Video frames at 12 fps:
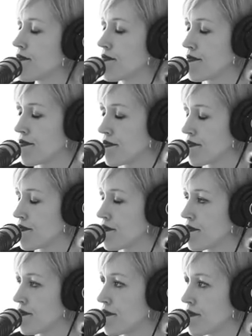
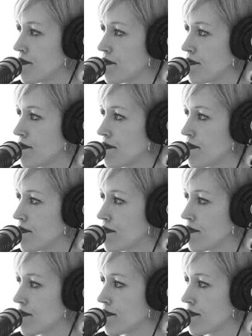
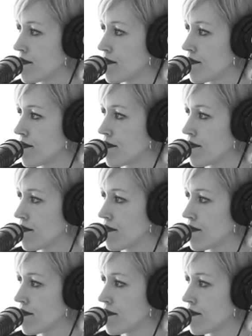No words are spoken by the person on screen.